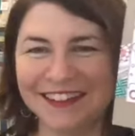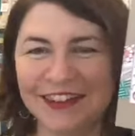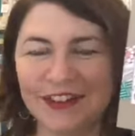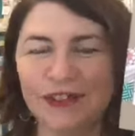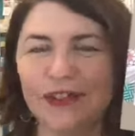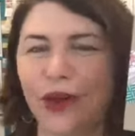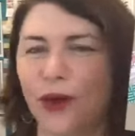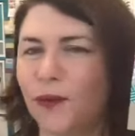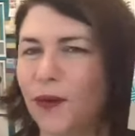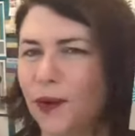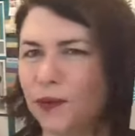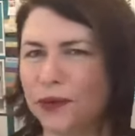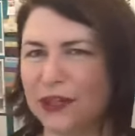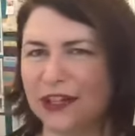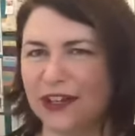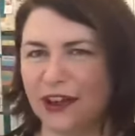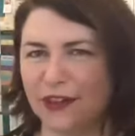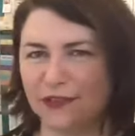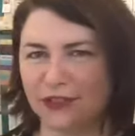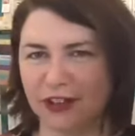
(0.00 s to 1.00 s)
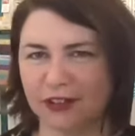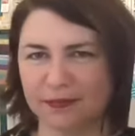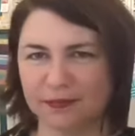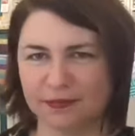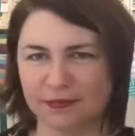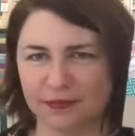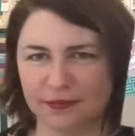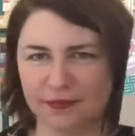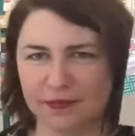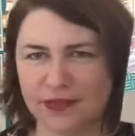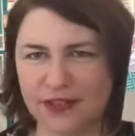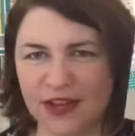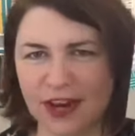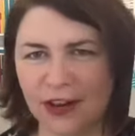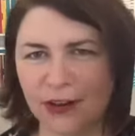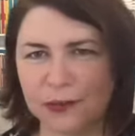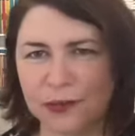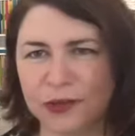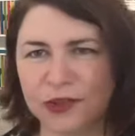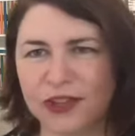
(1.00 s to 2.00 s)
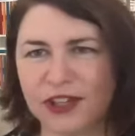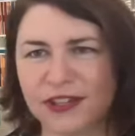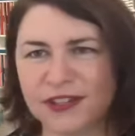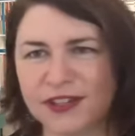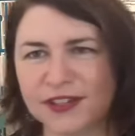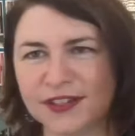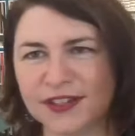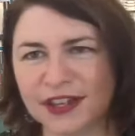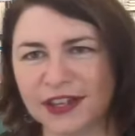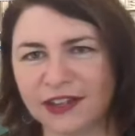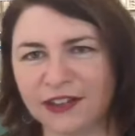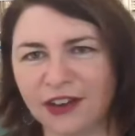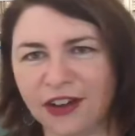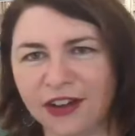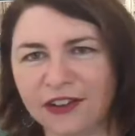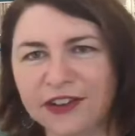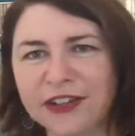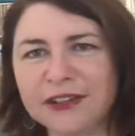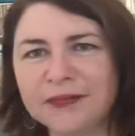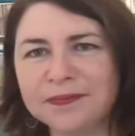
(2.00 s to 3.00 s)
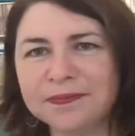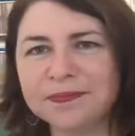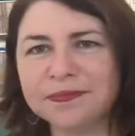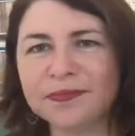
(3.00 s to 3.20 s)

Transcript: No, I would never. Terrible thing to say, Kylie.